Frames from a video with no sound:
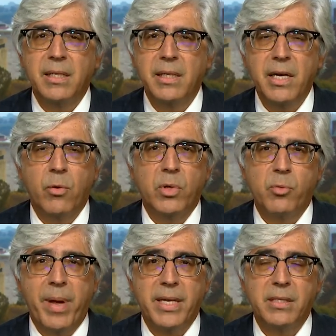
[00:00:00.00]
clear
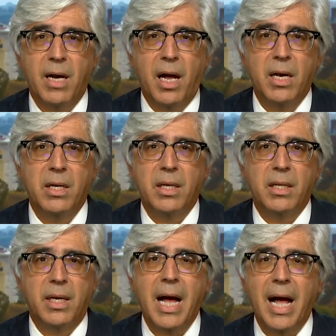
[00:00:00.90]
was based on
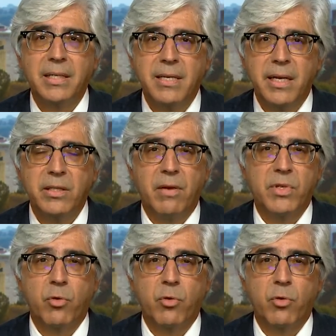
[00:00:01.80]
the content of